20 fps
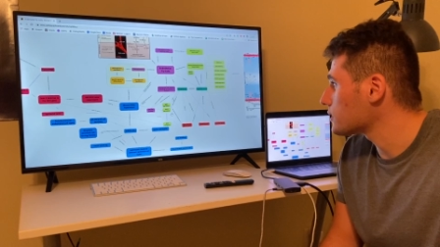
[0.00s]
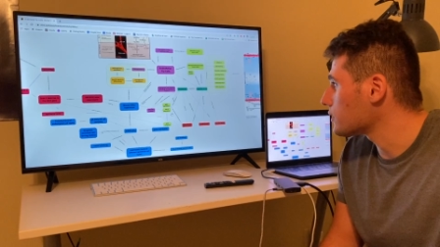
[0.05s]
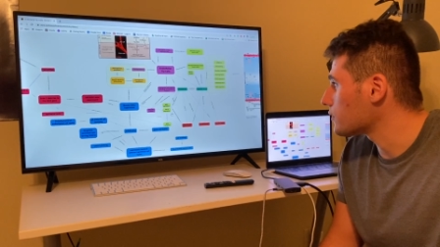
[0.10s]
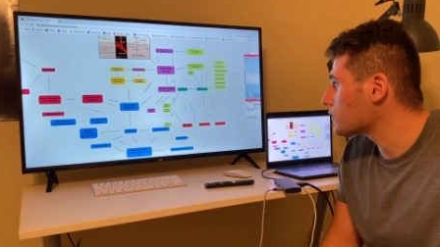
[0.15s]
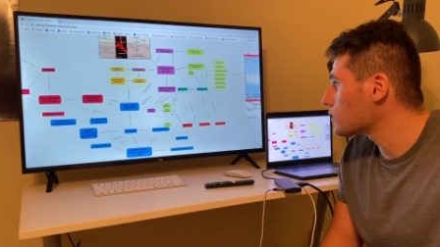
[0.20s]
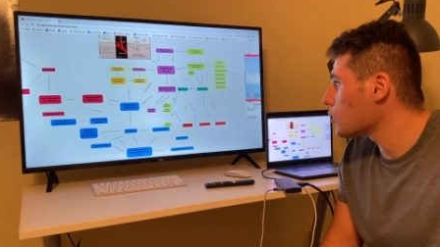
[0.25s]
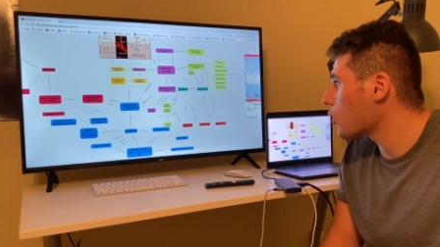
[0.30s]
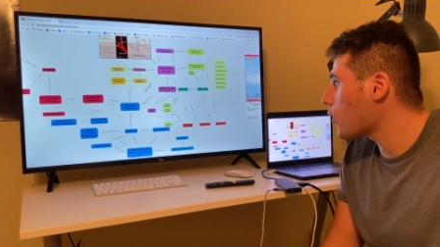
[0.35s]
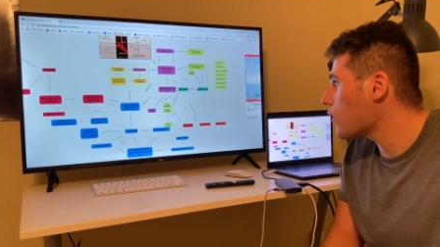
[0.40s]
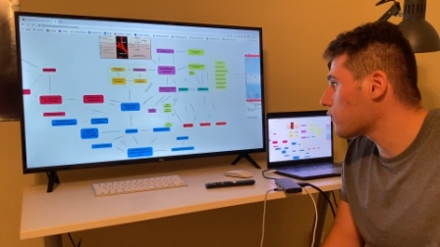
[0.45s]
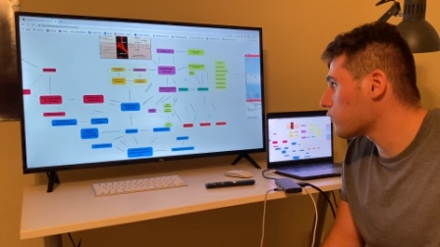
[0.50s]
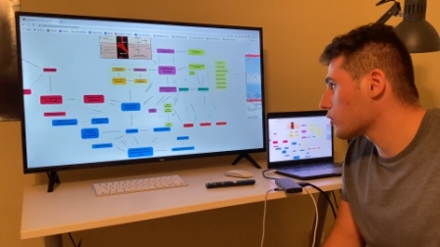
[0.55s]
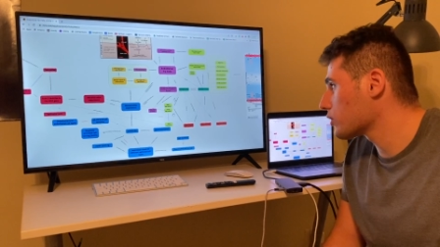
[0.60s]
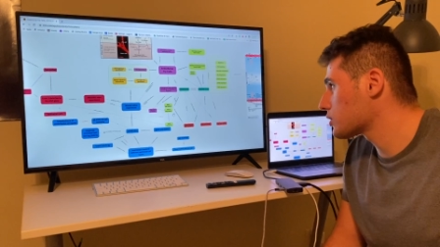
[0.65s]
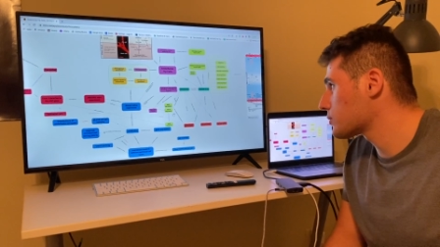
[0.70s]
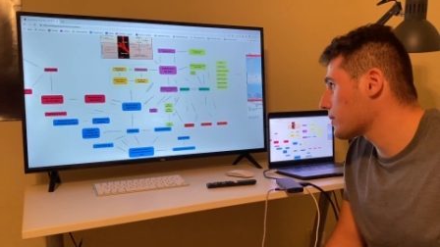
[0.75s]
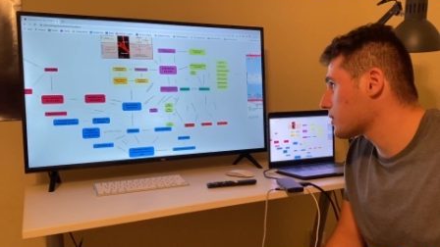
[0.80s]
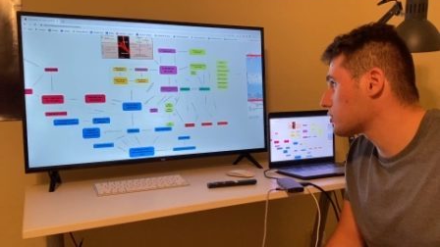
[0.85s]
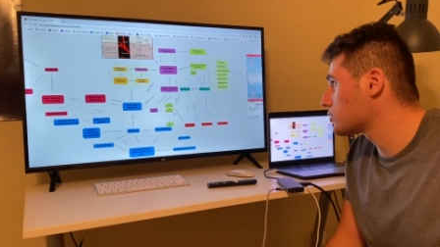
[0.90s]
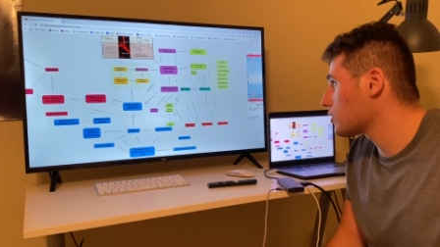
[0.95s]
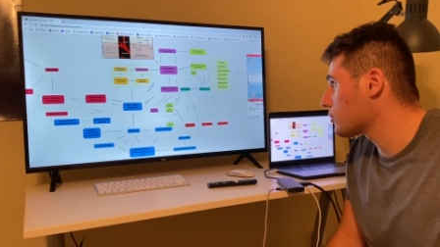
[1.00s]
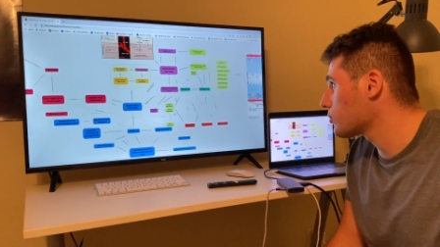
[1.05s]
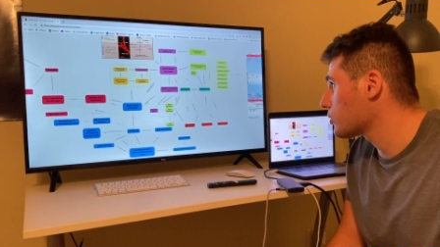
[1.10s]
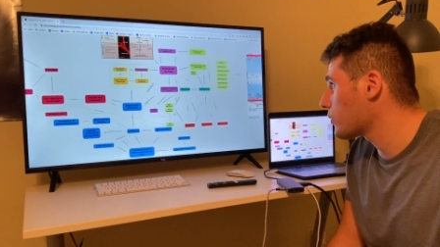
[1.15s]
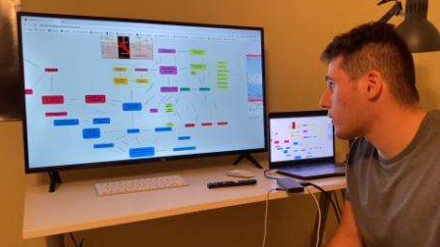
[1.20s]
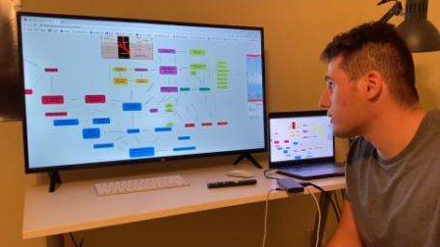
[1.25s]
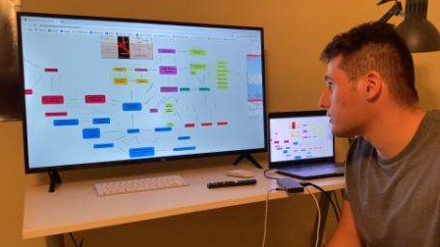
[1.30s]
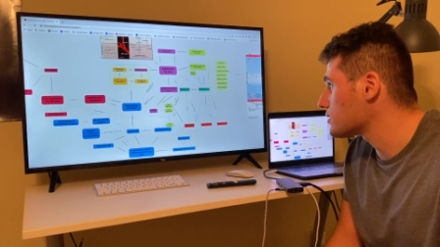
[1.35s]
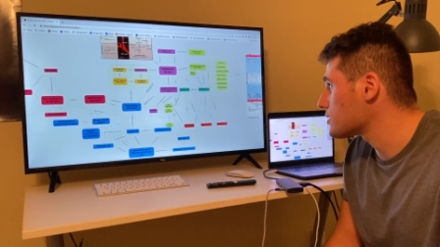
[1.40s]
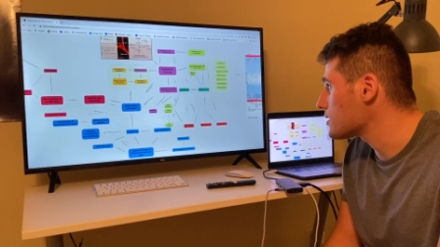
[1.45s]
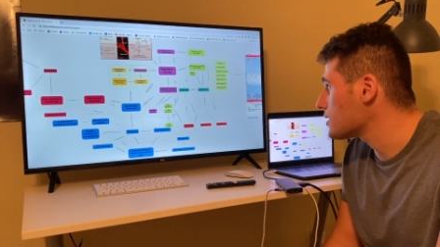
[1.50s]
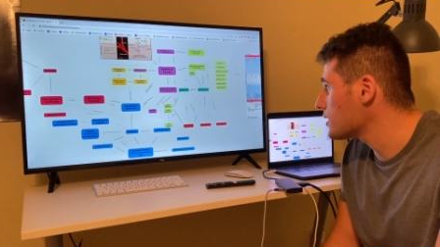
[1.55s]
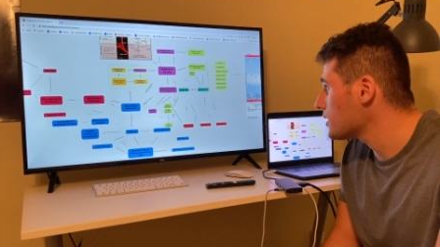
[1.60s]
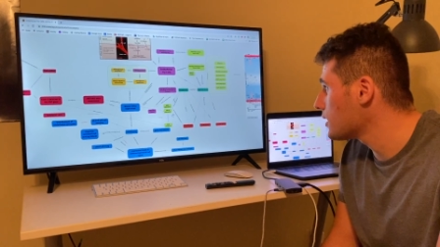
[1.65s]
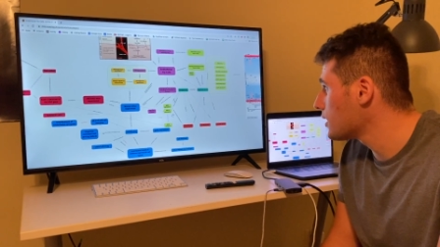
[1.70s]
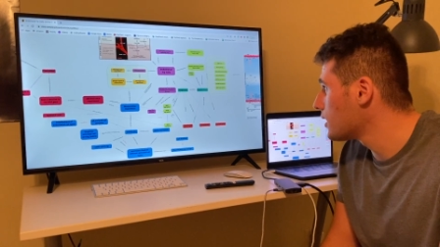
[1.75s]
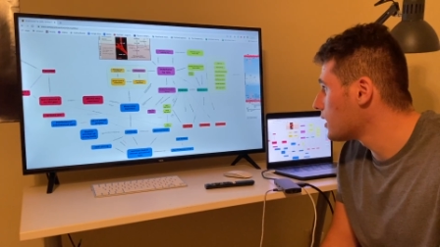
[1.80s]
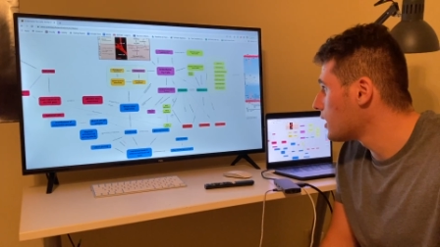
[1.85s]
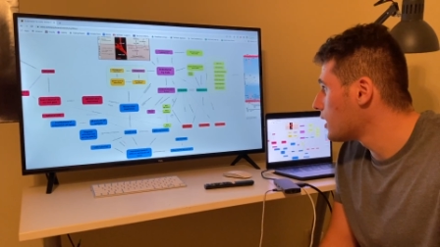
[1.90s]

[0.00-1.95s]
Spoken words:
If you overexpress WNC,